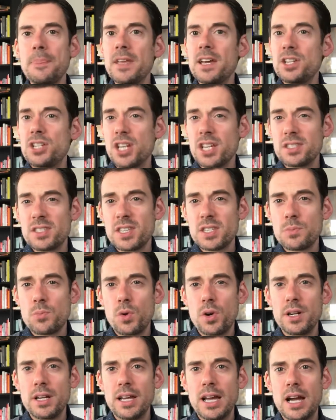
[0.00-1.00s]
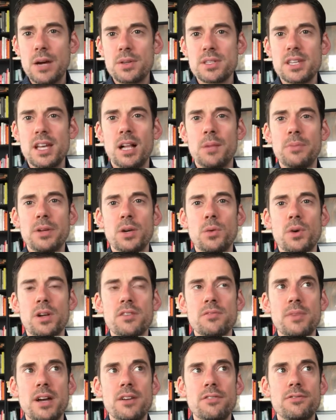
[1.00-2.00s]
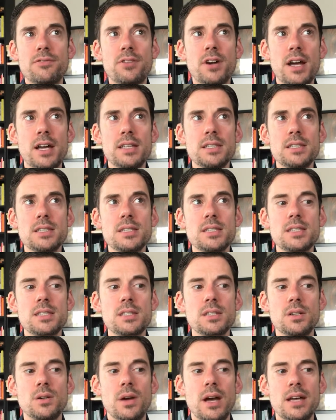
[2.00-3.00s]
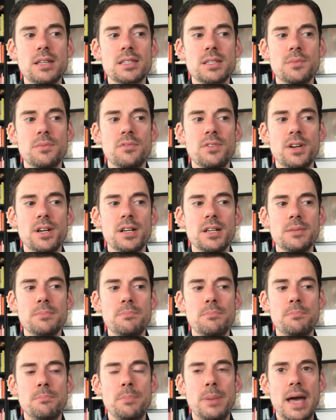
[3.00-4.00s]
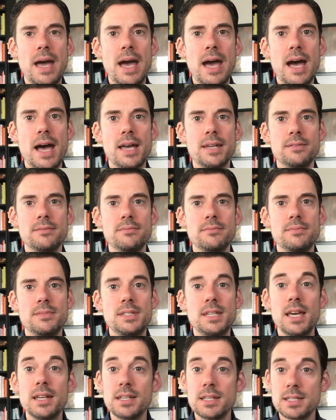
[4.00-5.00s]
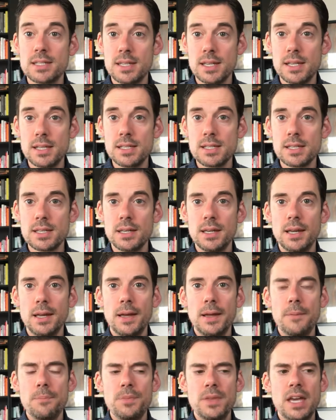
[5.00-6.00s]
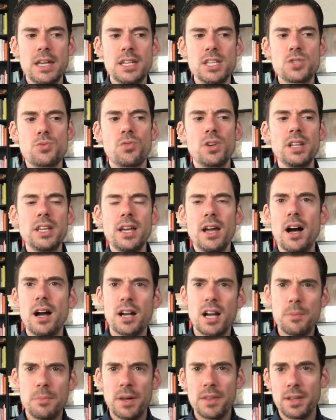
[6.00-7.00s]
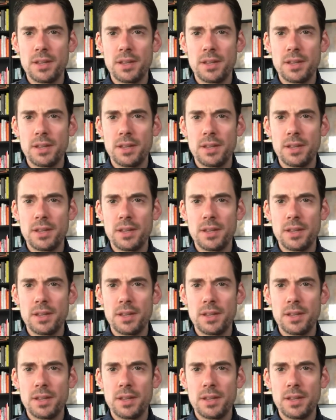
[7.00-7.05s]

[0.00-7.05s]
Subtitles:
Just this morning, I was helping one of my friends who has some very bad tendencies, and he's really hung up on the